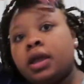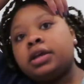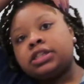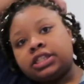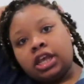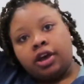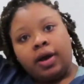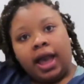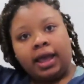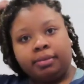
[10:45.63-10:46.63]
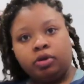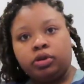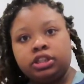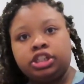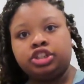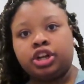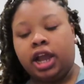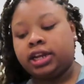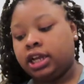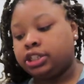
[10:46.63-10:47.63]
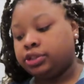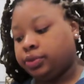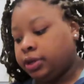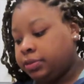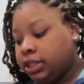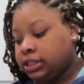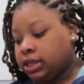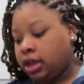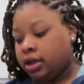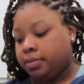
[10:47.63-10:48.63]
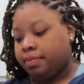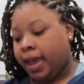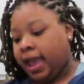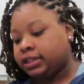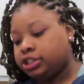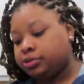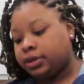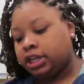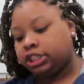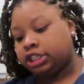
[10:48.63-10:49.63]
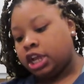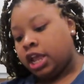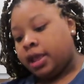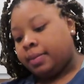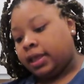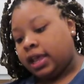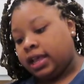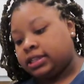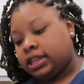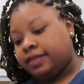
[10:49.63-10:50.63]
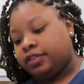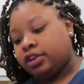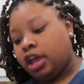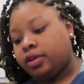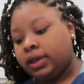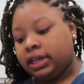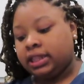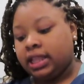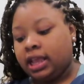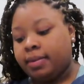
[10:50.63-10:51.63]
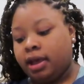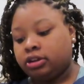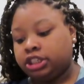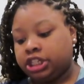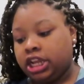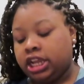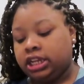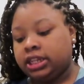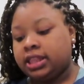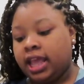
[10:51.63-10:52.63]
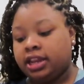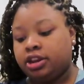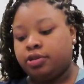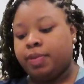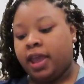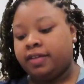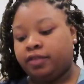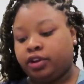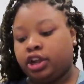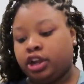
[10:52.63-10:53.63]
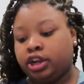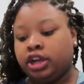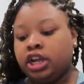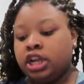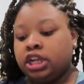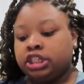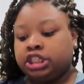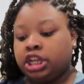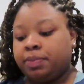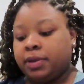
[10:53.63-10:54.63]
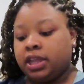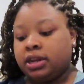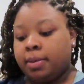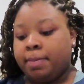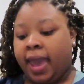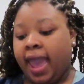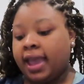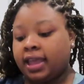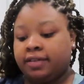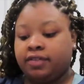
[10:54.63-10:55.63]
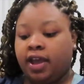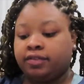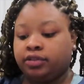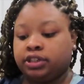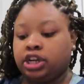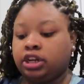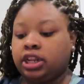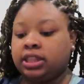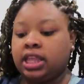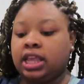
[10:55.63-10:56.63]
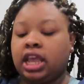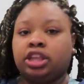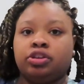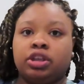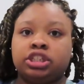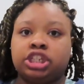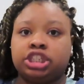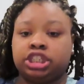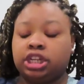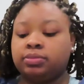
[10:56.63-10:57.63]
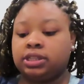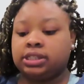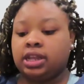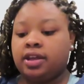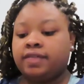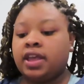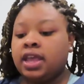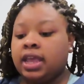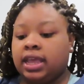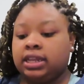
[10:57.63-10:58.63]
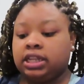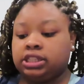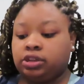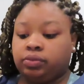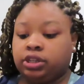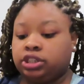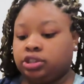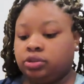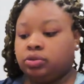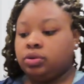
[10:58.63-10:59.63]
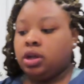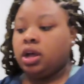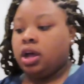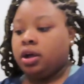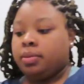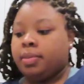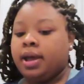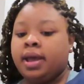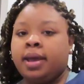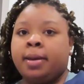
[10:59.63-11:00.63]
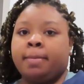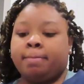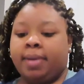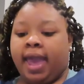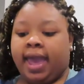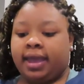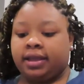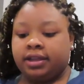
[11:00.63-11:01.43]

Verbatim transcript: So I'm going to try not to rip this um, bag too much because if you know anything about Shein, they do pay for your shipping back if you have to return anything and you can just ship the stuff in its original um, bag.